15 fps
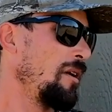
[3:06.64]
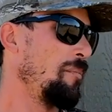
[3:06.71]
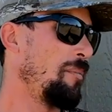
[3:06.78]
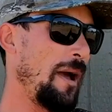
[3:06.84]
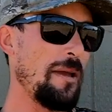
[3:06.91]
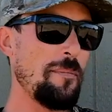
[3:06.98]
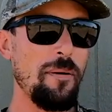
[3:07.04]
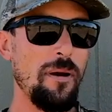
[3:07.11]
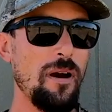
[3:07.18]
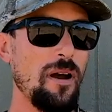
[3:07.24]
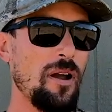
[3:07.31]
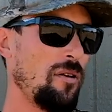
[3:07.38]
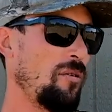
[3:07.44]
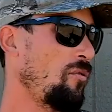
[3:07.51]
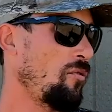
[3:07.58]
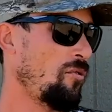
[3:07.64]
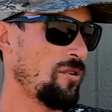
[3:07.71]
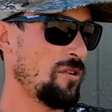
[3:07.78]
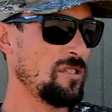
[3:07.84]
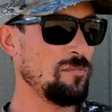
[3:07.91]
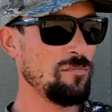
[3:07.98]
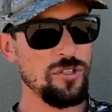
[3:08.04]
a bipod or
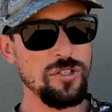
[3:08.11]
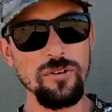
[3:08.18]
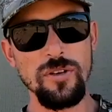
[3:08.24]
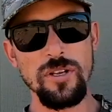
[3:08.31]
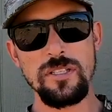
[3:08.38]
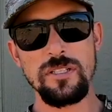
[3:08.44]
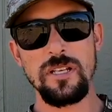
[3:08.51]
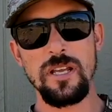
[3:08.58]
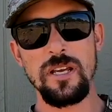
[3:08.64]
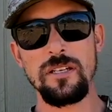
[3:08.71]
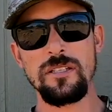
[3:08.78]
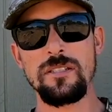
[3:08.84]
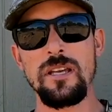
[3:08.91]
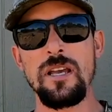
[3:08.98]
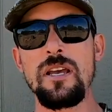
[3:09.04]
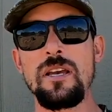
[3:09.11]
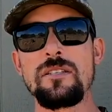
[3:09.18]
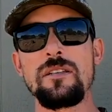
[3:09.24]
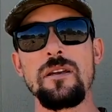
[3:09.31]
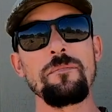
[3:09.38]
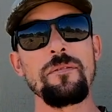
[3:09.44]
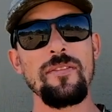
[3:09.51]
some shooting sticks,
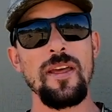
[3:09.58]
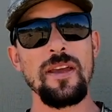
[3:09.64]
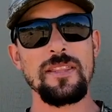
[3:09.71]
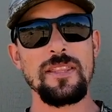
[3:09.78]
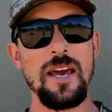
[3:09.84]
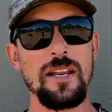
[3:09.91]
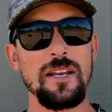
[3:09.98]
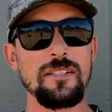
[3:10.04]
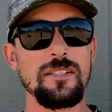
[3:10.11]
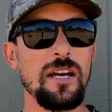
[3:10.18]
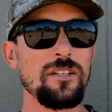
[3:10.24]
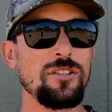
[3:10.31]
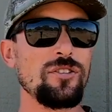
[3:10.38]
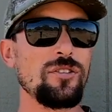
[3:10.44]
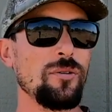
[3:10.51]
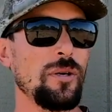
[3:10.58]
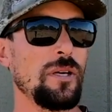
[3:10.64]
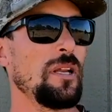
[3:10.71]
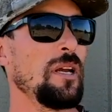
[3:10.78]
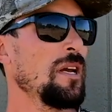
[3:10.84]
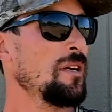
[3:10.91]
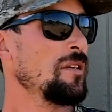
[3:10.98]
something like that attached to
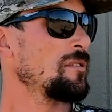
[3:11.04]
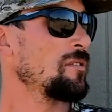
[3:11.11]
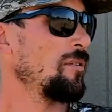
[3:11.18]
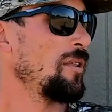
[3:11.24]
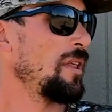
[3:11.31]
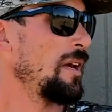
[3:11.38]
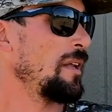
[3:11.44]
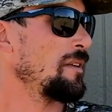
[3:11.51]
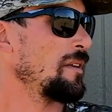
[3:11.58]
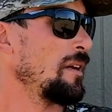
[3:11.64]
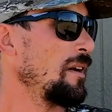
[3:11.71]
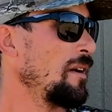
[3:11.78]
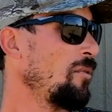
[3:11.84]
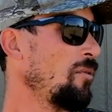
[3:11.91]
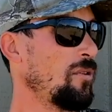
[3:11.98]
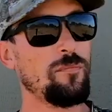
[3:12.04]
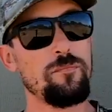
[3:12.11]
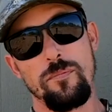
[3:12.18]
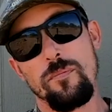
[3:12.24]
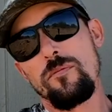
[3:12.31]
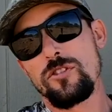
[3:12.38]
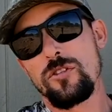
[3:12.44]
it, so that or
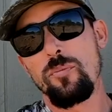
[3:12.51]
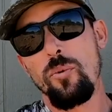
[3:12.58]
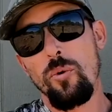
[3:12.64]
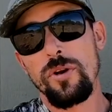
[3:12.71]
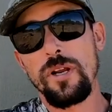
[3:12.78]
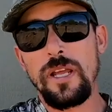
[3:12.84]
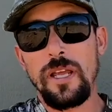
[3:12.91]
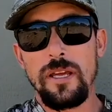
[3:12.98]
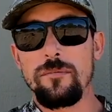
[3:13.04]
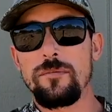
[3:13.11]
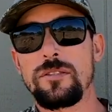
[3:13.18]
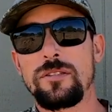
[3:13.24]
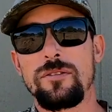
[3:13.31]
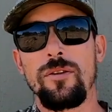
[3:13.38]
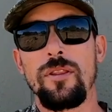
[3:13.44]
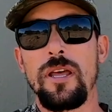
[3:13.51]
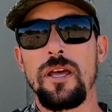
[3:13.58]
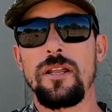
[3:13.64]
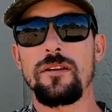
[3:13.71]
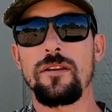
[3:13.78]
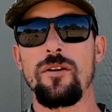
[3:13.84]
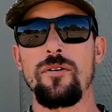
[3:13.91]
supporting it, so
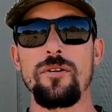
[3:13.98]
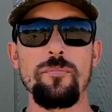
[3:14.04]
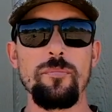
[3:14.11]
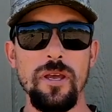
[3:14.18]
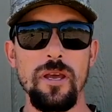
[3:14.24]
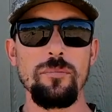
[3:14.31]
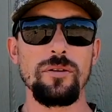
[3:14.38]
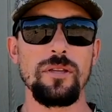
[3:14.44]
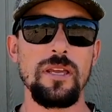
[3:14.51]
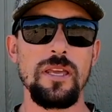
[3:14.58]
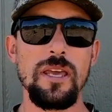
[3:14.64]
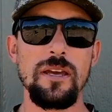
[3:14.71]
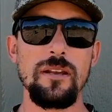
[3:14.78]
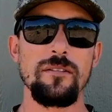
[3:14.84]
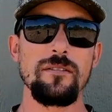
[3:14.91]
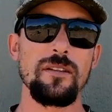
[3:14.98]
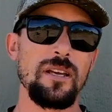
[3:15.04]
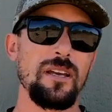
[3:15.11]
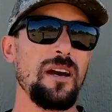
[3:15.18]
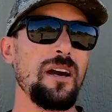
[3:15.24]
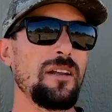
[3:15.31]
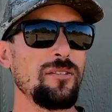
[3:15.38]
that, you know, you'd be able to get the
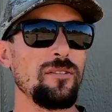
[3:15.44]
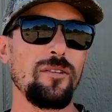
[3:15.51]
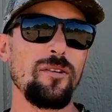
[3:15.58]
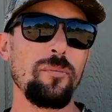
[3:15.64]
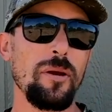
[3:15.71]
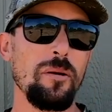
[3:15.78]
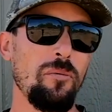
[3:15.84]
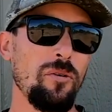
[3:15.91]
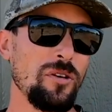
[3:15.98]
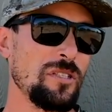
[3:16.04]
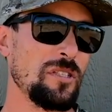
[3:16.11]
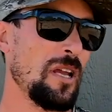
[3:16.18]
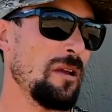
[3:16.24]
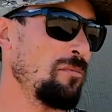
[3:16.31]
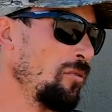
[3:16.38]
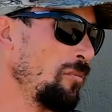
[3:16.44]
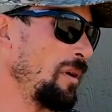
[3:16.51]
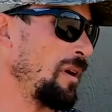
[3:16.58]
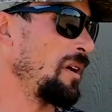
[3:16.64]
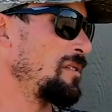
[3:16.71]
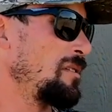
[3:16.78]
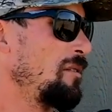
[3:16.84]
gun a little bit more stable,
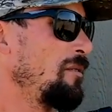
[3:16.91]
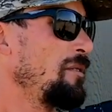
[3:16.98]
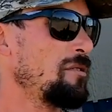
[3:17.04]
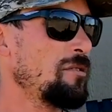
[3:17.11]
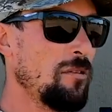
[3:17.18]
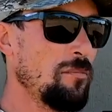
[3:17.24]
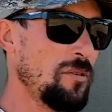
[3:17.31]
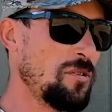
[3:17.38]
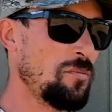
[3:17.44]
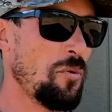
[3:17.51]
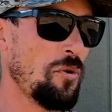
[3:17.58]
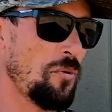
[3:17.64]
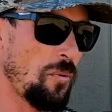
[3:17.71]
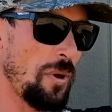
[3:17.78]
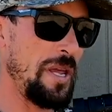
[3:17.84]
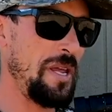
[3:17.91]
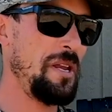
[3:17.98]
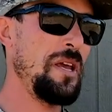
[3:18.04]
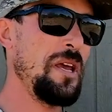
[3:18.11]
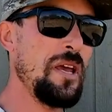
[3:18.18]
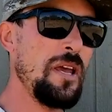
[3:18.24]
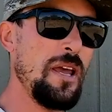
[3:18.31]
because there is so much more weight
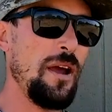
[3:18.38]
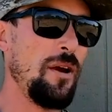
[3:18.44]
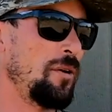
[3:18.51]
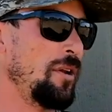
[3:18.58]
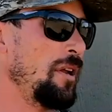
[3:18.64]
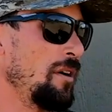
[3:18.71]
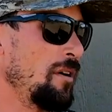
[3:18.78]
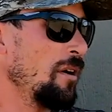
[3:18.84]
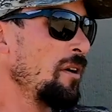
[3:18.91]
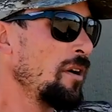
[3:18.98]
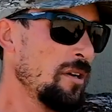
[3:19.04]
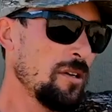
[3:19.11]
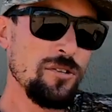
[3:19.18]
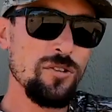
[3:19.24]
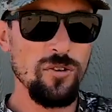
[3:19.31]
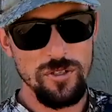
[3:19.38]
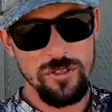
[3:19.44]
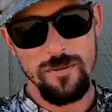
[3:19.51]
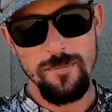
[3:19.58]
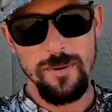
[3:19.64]
out here towards the